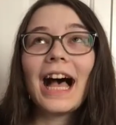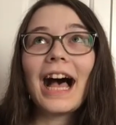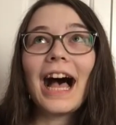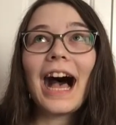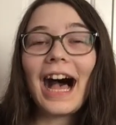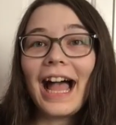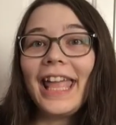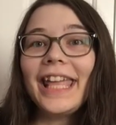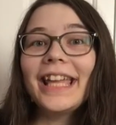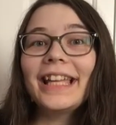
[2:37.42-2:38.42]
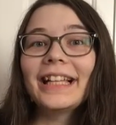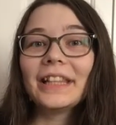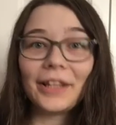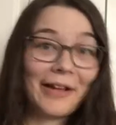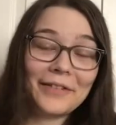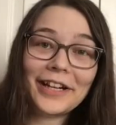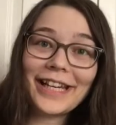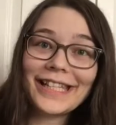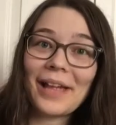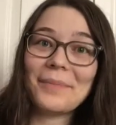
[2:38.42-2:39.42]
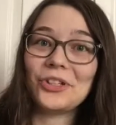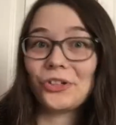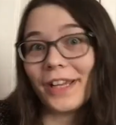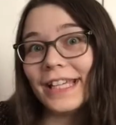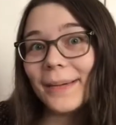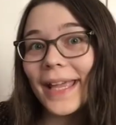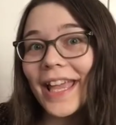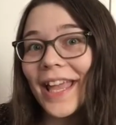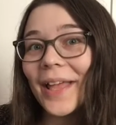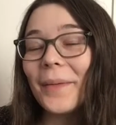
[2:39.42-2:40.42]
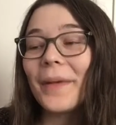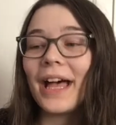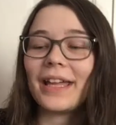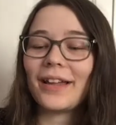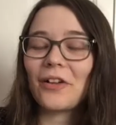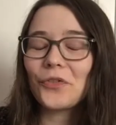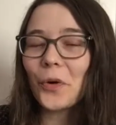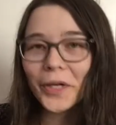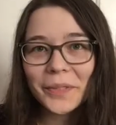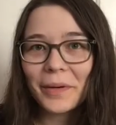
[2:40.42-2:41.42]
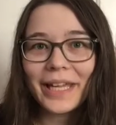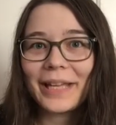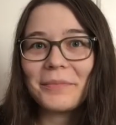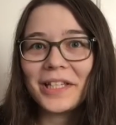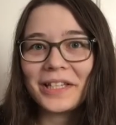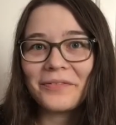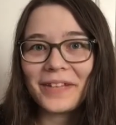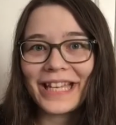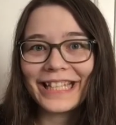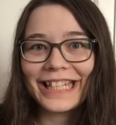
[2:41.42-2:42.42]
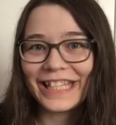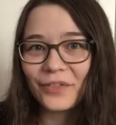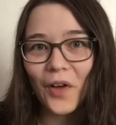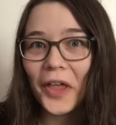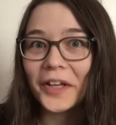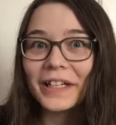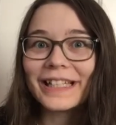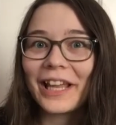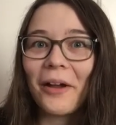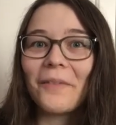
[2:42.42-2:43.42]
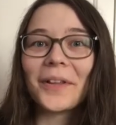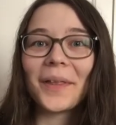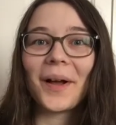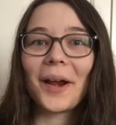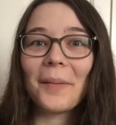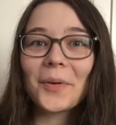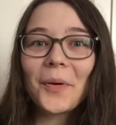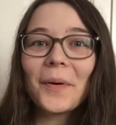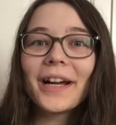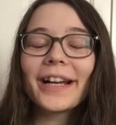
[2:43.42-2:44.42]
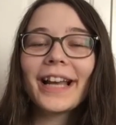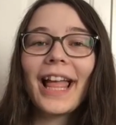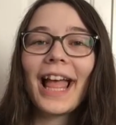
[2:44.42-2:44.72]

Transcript: I love Eris. I'm intrigued by him. I, of course, want him to defeat his father and take over the Autumn Court.